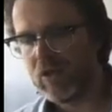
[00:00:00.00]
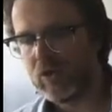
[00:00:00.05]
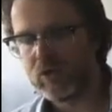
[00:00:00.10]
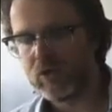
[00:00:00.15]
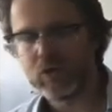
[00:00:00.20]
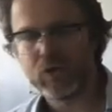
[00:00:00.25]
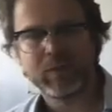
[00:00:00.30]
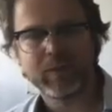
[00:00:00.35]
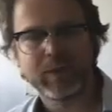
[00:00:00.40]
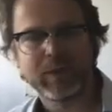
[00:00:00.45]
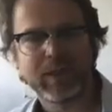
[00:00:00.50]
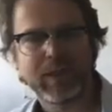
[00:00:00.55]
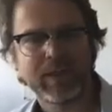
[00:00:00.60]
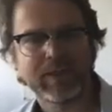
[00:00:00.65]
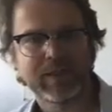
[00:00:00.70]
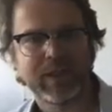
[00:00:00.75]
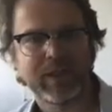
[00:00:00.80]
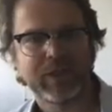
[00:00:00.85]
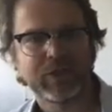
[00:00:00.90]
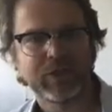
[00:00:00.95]

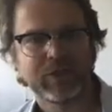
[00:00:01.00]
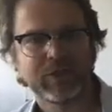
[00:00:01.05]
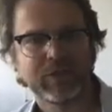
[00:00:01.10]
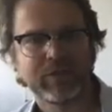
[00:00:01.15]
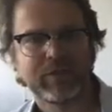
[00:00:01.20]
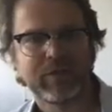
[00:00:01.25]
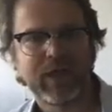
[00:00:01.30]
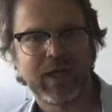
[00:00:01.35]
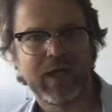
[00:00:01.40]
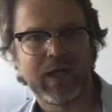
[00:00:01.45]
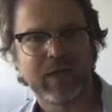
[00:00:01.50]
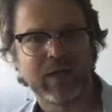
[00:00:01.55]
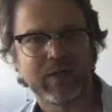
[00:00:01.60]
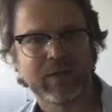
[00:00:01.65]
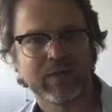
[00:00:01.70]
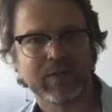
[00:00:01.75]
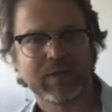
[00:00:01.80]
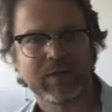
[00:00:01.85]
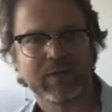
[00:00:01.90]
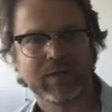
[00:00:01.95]
humanization of
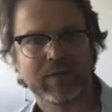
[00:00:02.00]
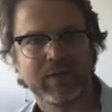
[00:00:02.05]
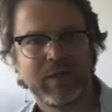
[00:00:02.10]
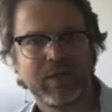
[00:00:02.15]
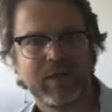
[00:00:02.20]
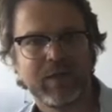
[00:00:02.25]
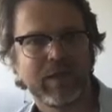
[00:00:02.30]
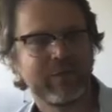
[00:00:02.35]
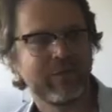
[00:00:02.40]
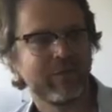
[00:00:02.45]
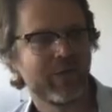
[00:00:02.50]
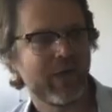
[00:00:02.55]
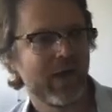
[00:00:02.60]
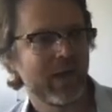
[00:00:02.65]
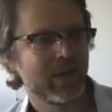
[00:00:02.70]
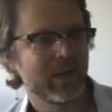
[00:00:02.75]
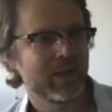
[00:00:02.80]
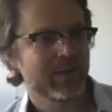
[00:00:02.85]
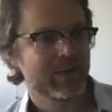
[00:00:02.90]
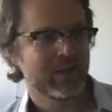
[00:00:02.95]
violence, that
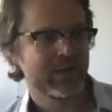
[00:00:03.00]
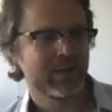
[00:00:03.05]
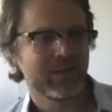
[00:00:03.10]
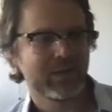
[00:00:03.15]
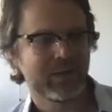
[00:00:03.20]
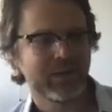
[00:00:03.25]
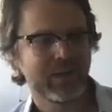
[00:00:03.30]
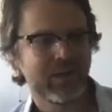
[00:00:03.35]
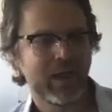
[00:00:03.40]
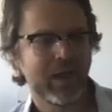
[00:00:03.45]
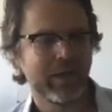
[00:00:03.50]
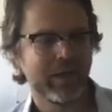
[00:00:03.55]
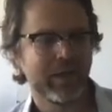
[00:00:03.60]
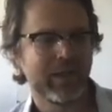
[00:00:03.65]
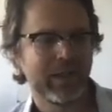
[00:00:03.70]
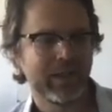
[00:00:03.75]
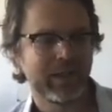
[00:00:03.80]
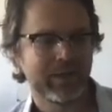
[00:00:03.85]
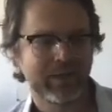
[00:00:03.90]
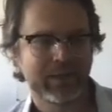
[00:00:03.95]
violence isn't
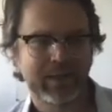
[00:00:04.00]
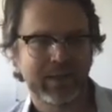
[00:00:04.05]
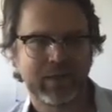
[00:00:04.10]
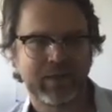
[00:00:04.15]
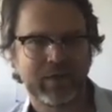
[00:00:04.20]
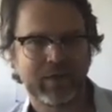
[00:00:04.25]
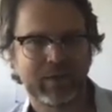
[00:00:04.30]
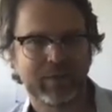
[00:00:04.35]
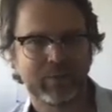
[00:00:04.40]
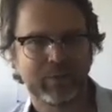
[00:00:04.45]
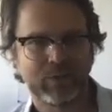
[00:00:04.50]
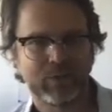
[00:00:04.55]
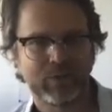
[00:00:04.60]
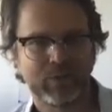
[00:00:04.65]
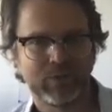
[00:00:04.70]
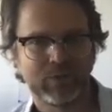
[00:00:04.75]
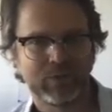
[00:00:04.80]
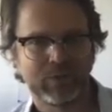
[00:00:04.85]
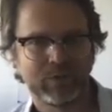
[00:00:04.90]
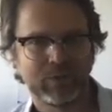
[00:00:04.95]
unnecessarily brutal,